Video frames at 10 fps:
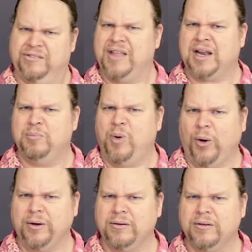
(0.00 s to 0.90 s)
Isn't that
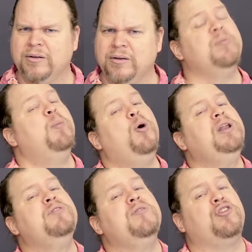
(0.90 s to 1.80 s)
important? From the
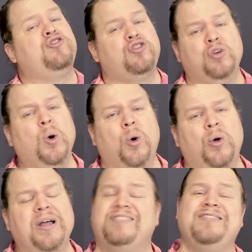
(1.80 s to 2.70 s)
point of view of the
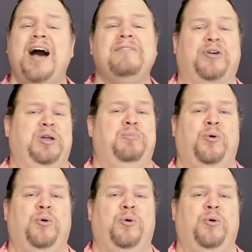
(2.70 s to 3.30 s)
school, it's not very